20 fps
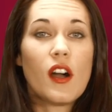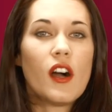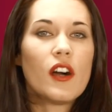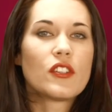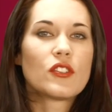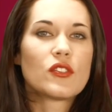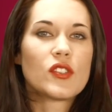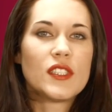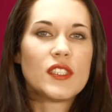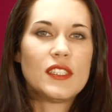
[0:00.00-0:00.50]

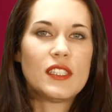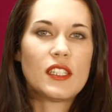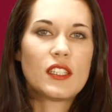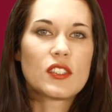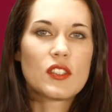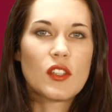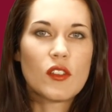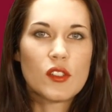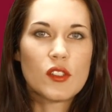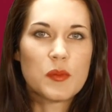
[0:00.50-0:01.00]

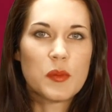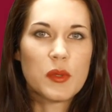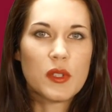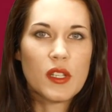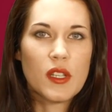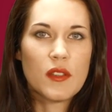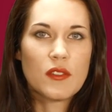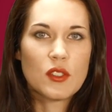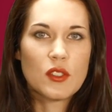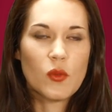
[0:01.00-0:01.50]
contradicts those
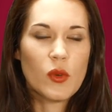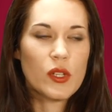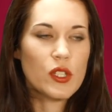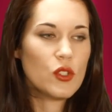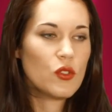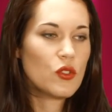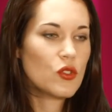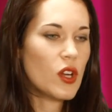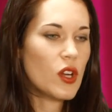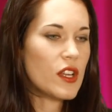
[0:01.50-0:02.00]
beliefs or when
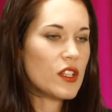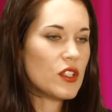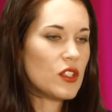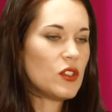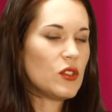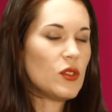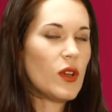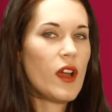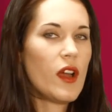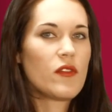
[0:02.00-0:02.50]
you try to
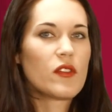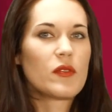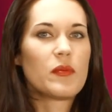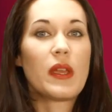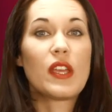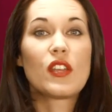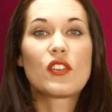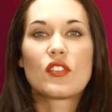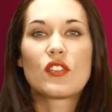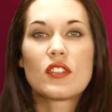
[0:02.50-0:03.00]
do
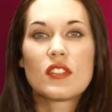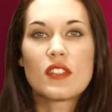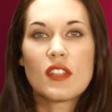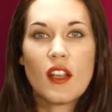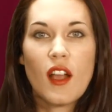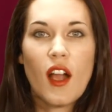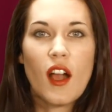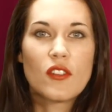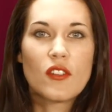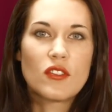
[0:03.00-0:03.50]
affirmations
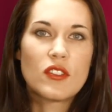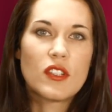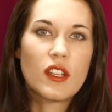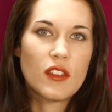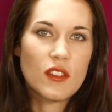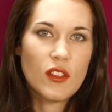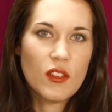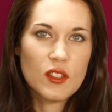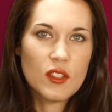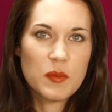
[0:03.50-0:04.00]
that
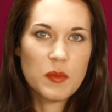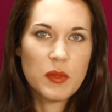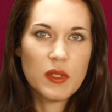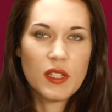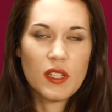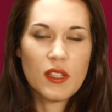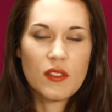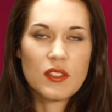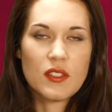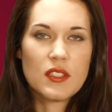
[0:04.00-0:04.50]
contradict those
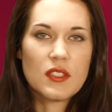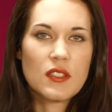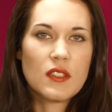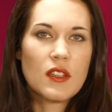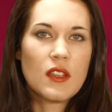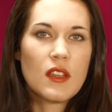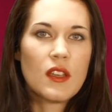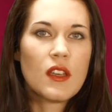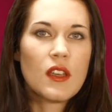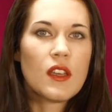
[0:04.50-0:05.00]
beliefs,
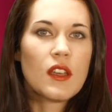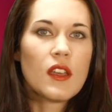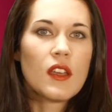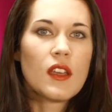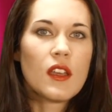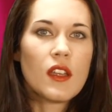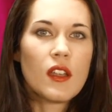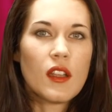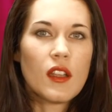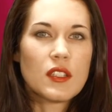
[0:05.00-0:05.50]

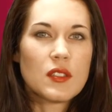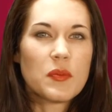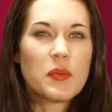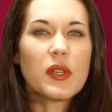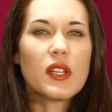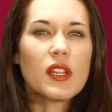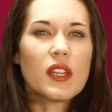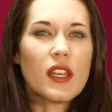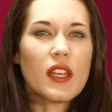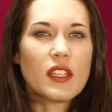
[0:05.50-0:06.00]
it's a
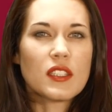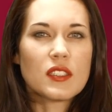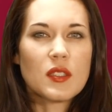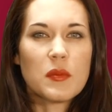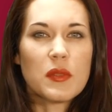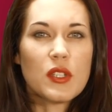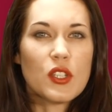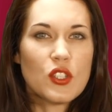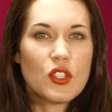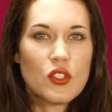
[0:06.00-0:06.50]
bit like
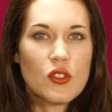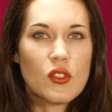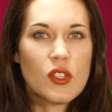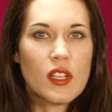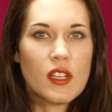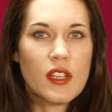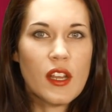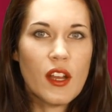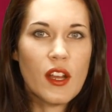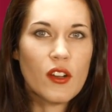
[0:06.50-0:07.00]
somebody
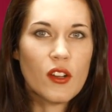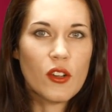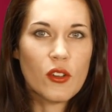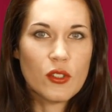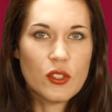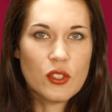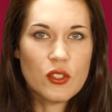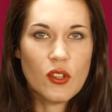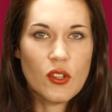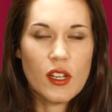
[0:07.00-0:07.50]
shooting an arrow
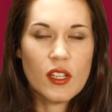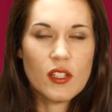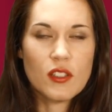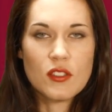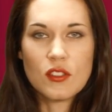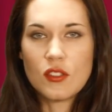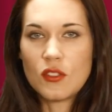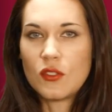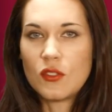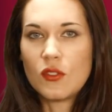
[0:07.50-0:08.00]
straight
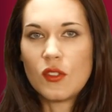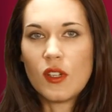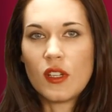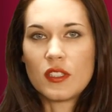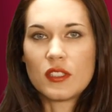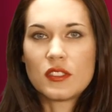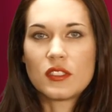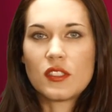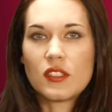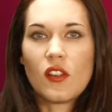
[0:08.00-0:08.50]
into
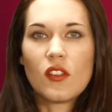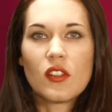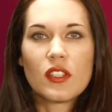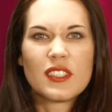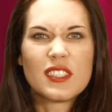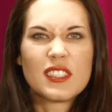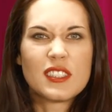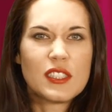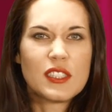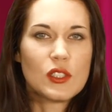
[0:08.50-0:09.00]
a
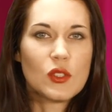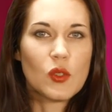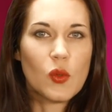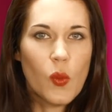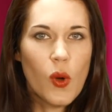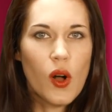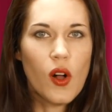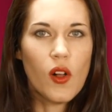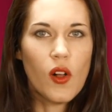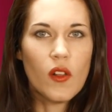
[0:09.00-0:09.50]
solid steel
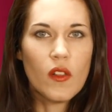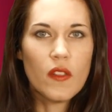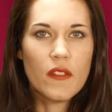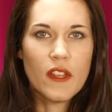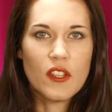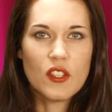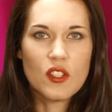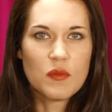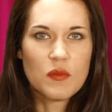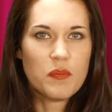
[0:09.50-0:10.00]
wall.
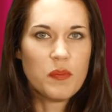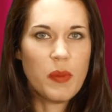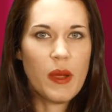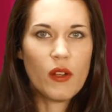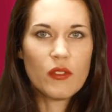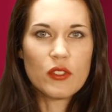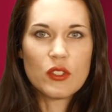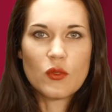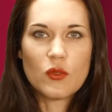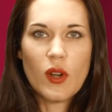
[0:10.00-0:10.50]
They just
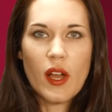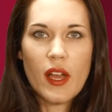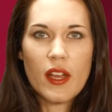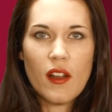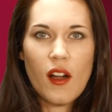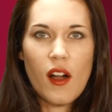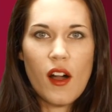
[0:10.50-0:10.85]
bounce right